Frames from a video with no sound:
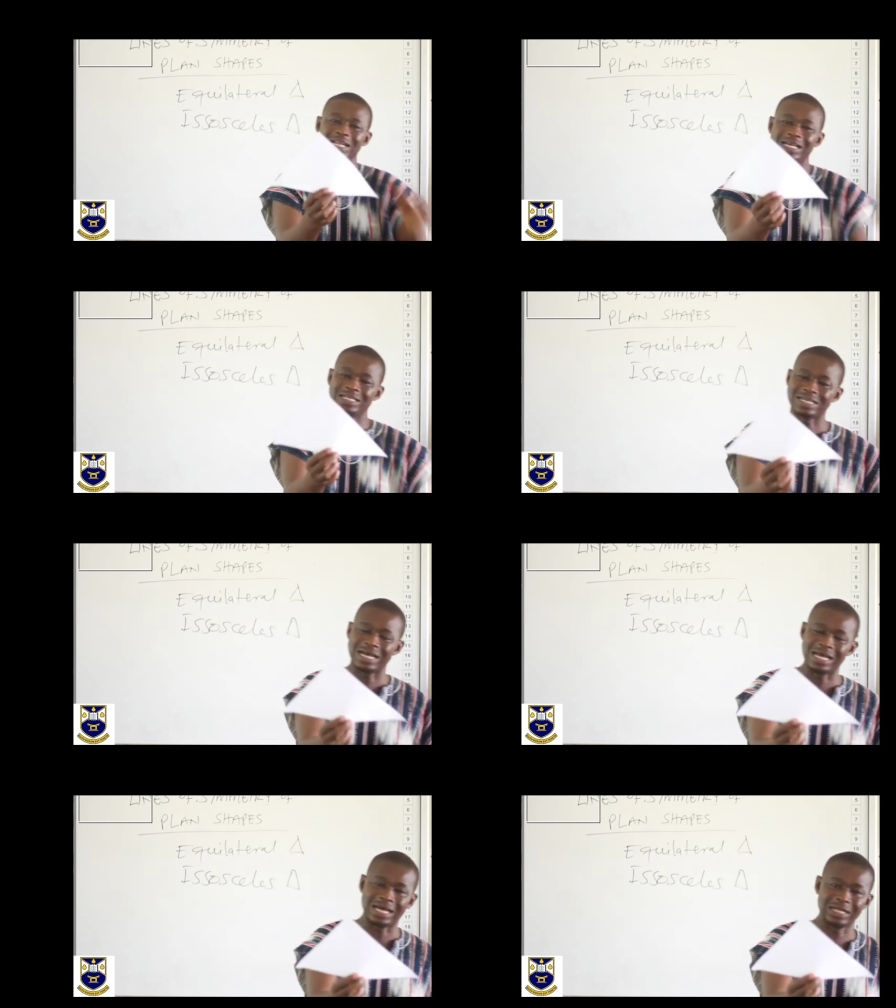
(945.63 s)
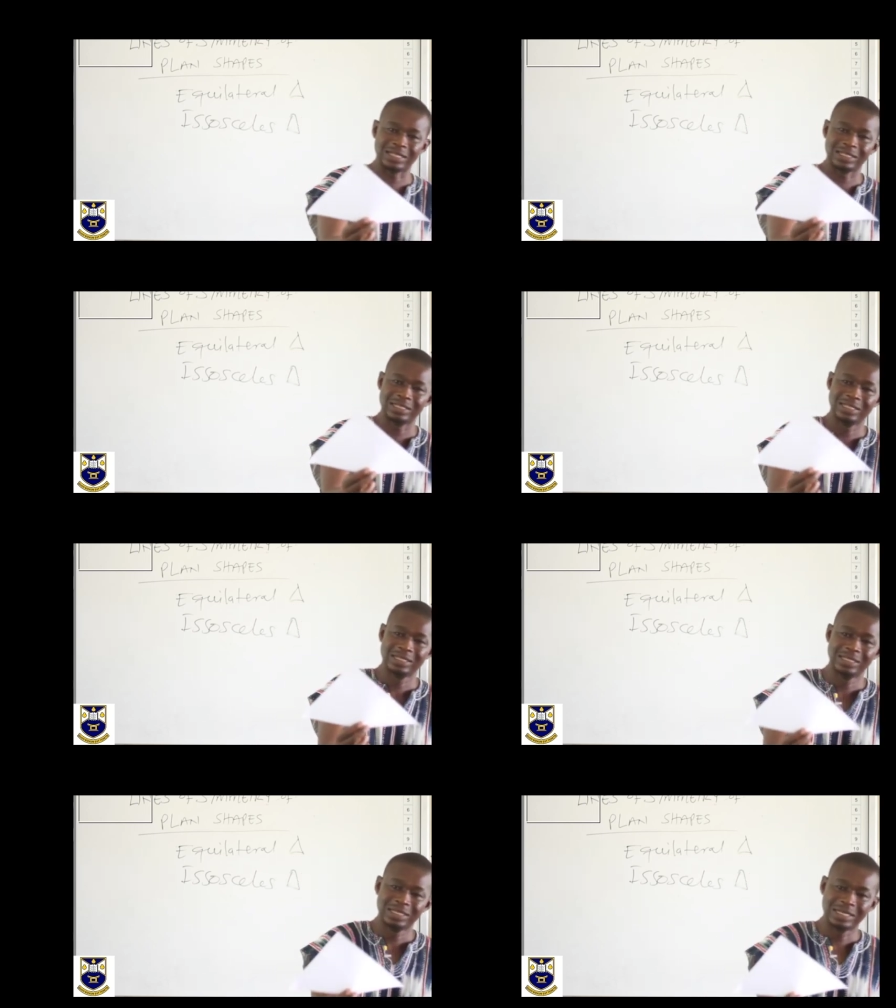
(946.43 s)
Triangle.
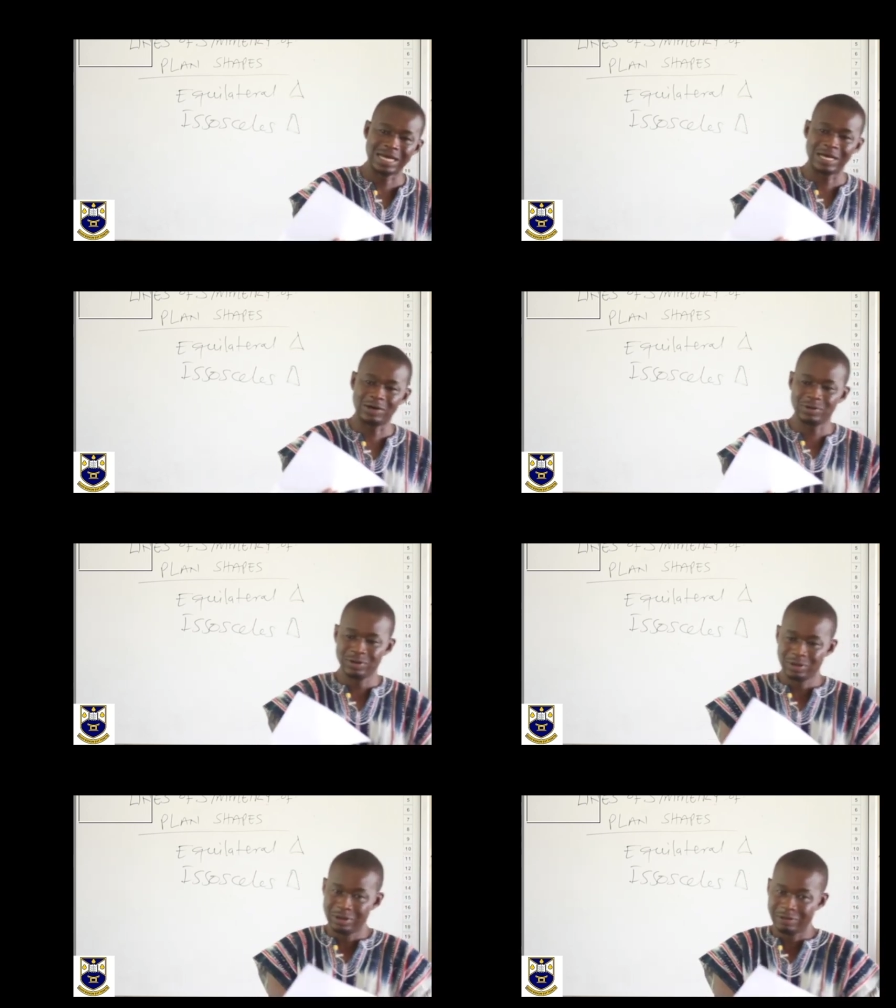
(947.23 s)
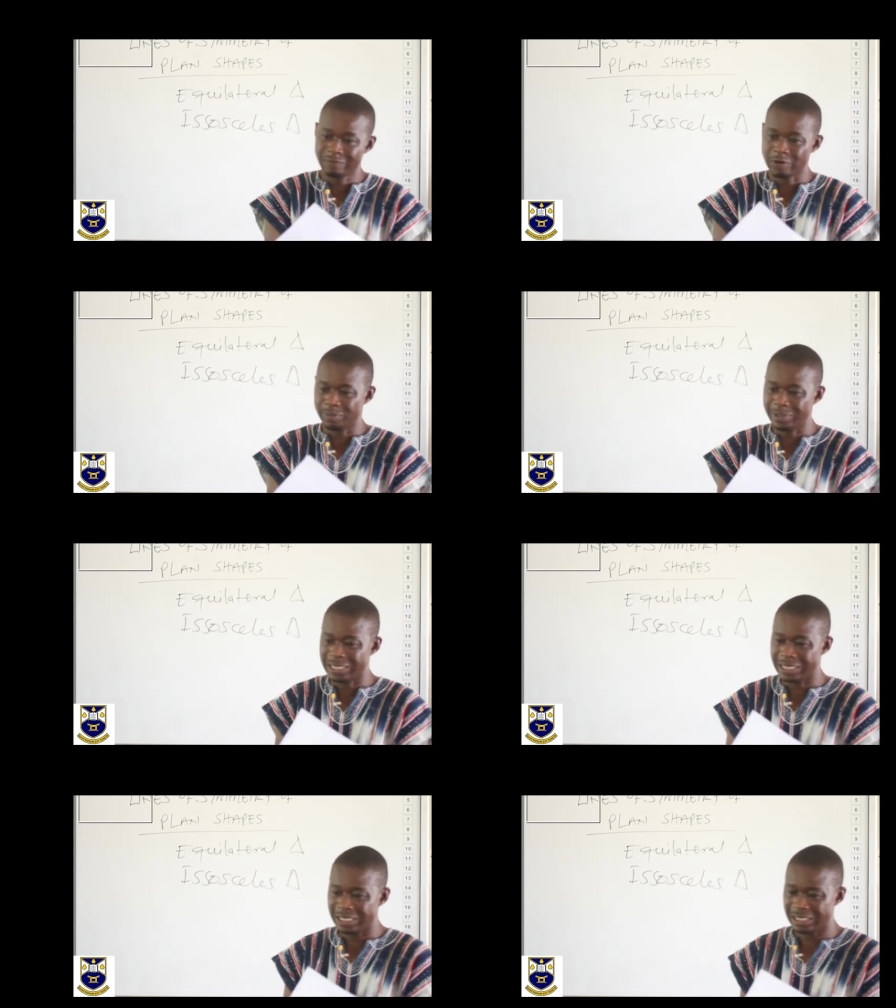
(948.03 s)
Now, from
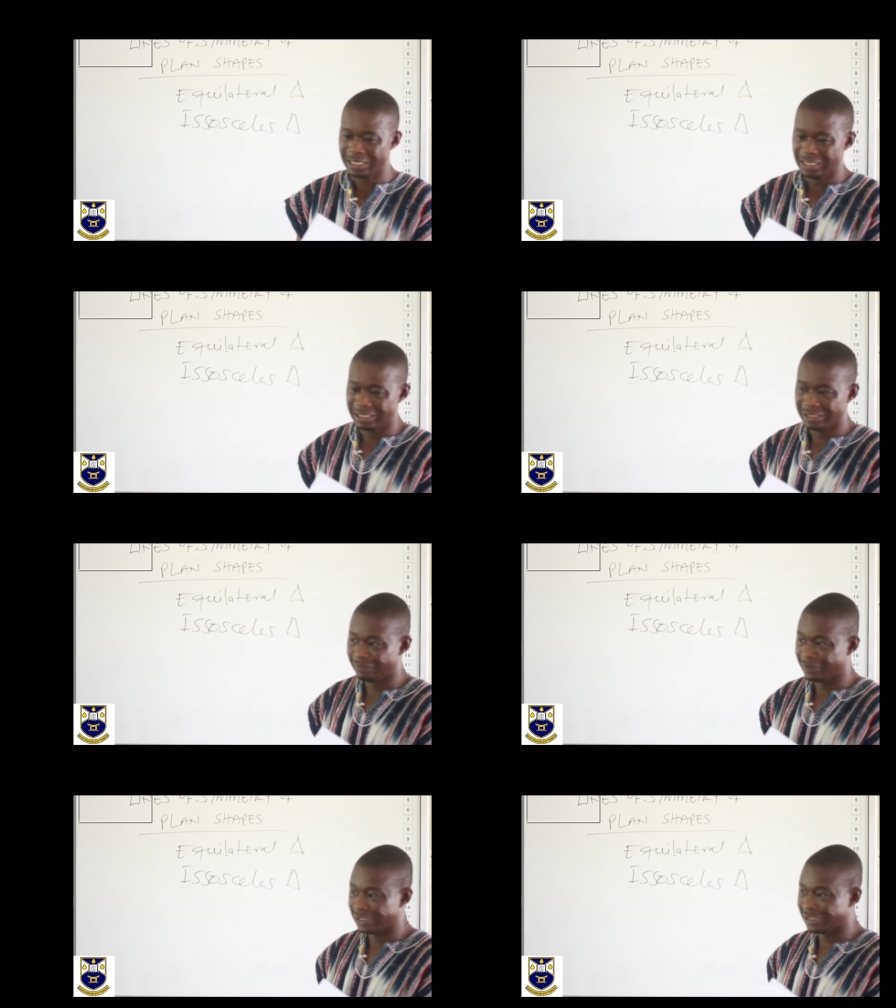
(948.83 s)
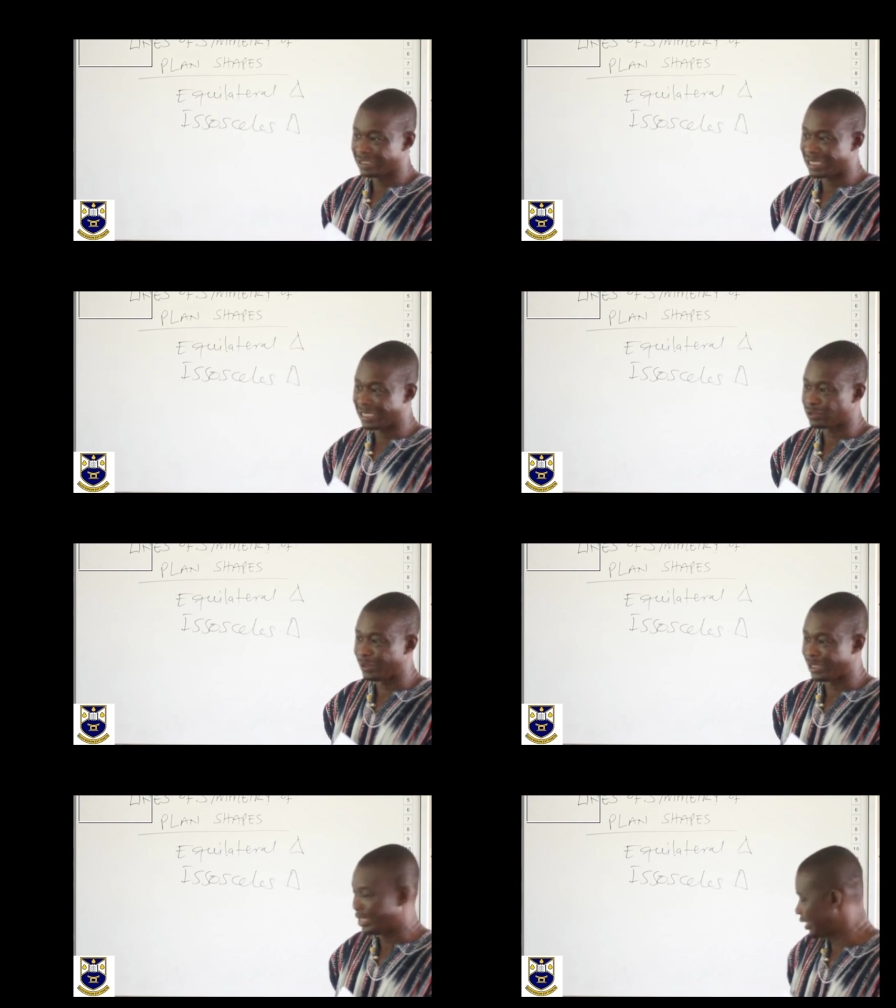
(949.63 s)
the definitions that we
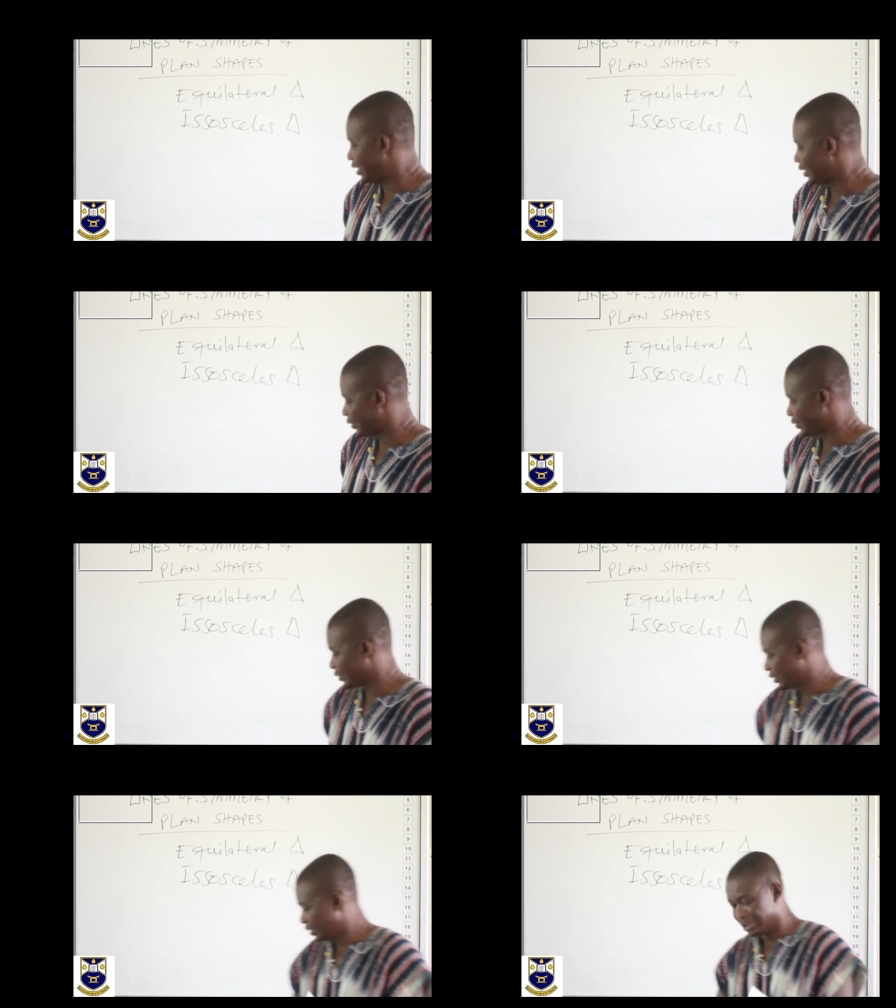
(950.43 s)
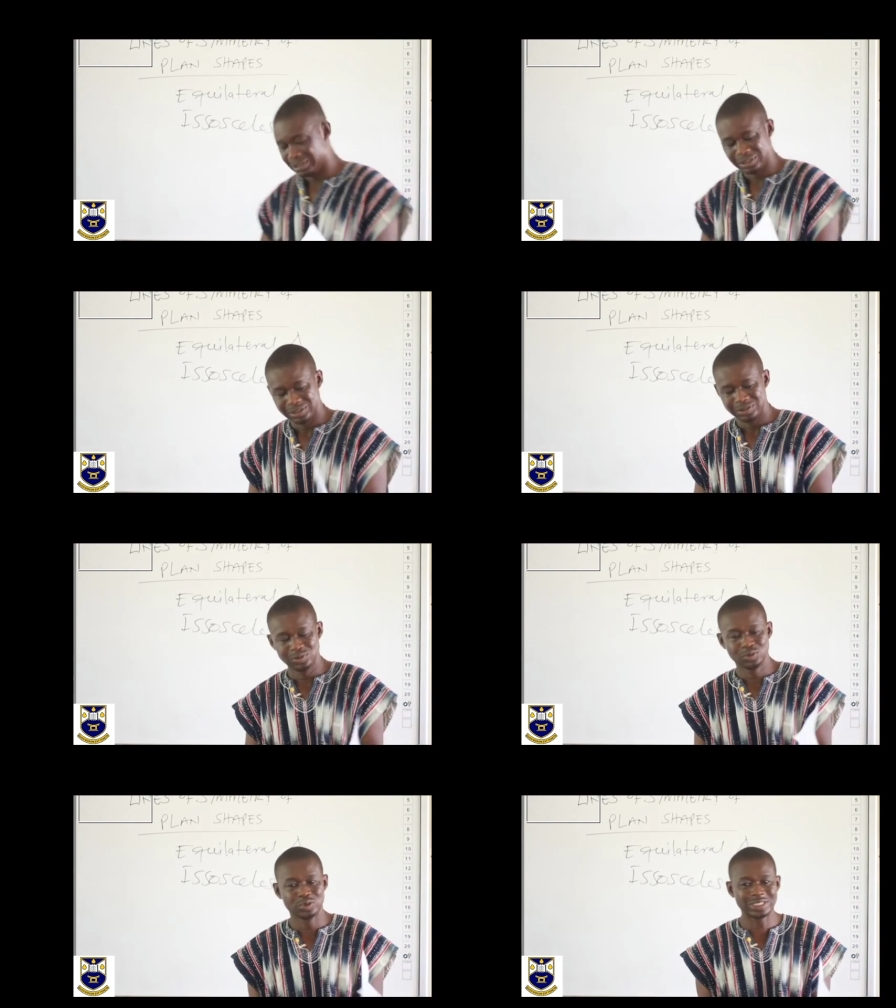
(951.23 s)
did, you
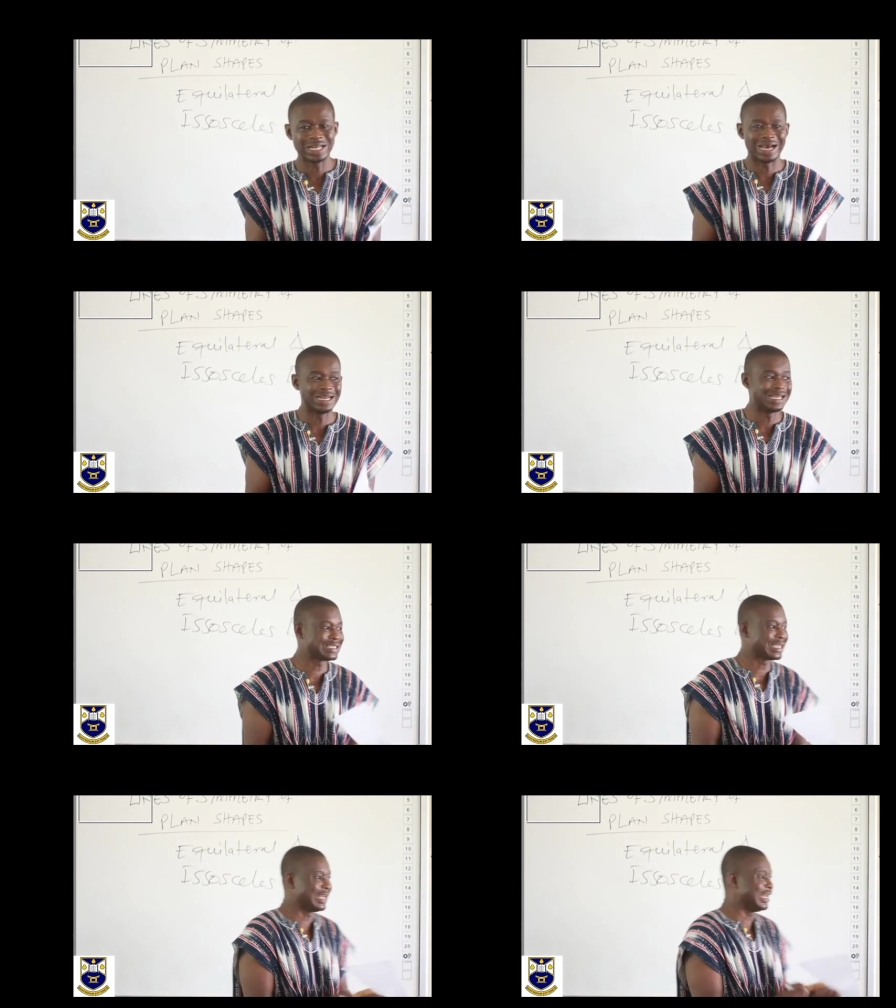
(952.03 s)
could see that the Scalene